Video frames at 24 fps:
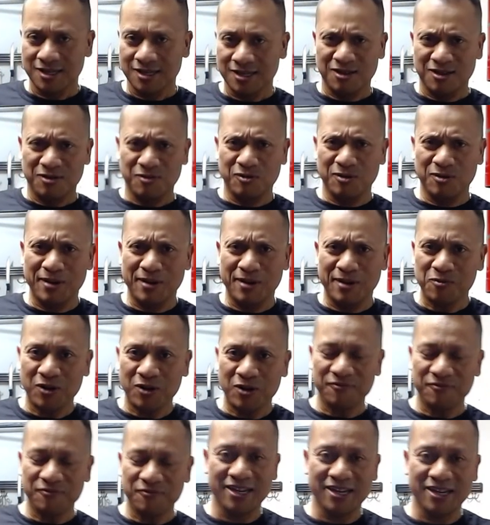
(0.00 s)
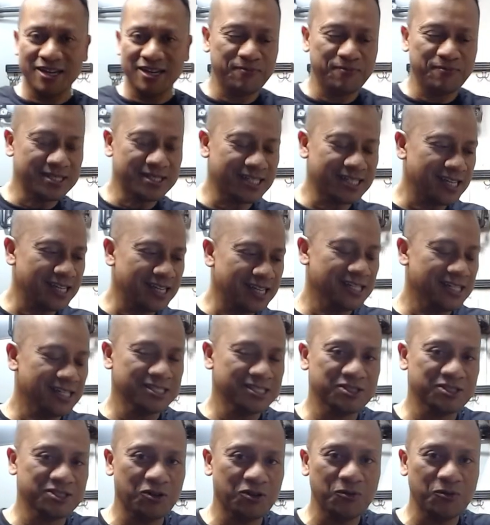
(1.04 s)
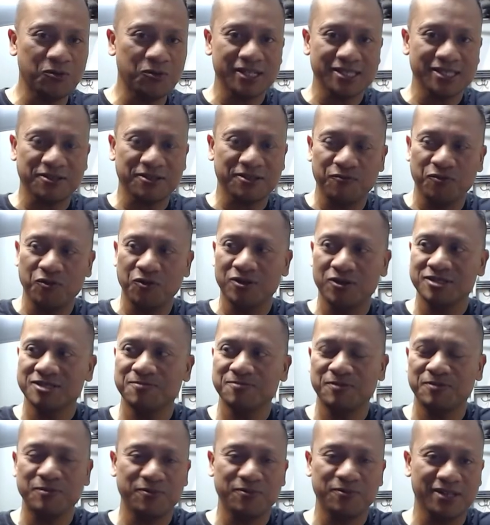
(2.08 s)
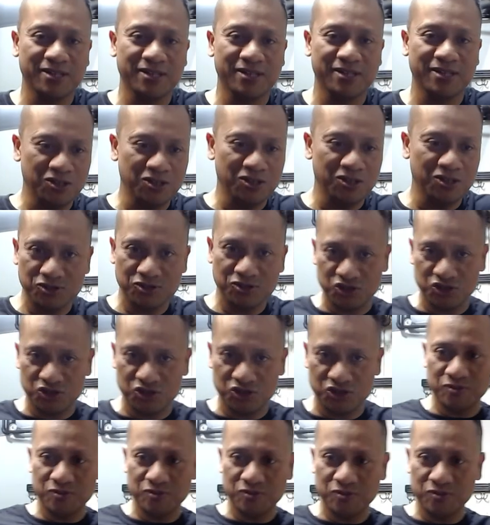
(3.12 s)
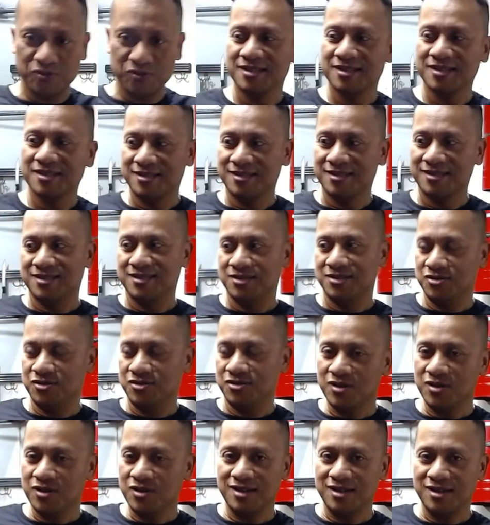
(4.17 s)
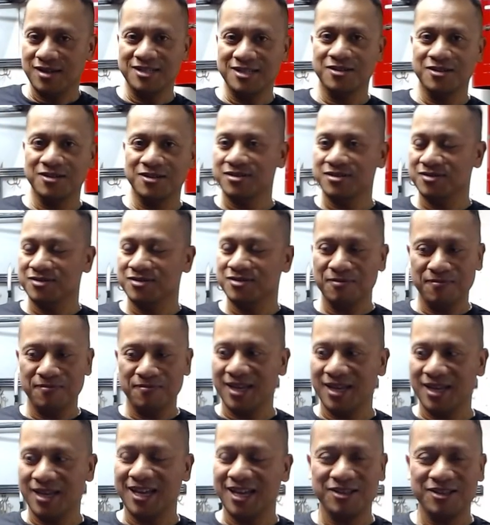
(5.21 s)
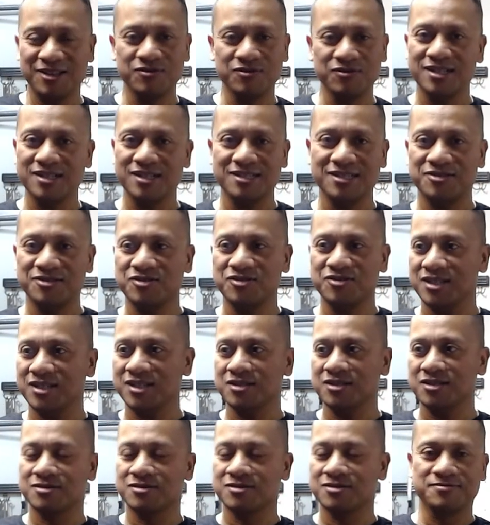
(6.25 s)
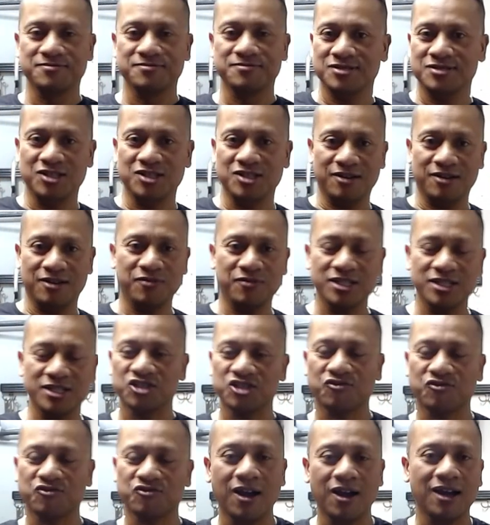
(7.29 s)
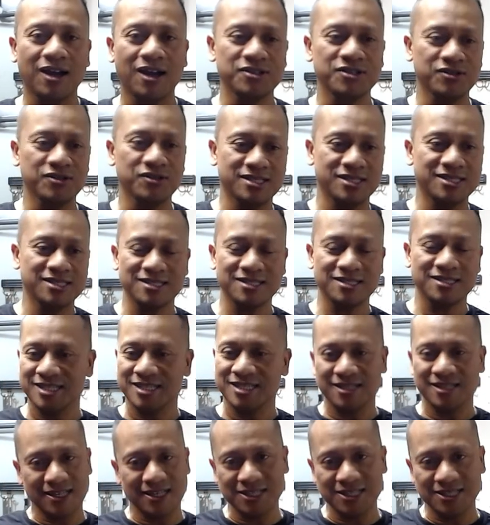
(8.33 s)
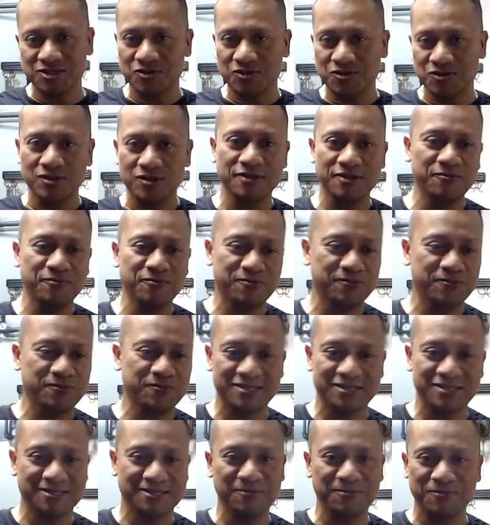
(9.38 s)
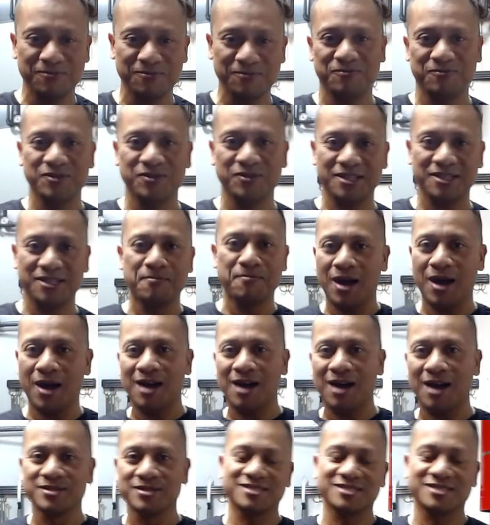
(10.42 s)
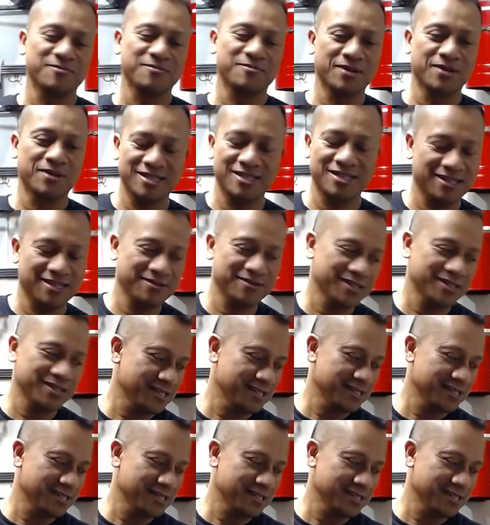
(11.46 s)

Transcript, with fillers: when my wife left me 10 years ago, we got divorced. People like, yo, shoot, you got you know you're a man. You can you can you got a restaurant. You got these, let the kids go live with some with their mom or somebody. I'm like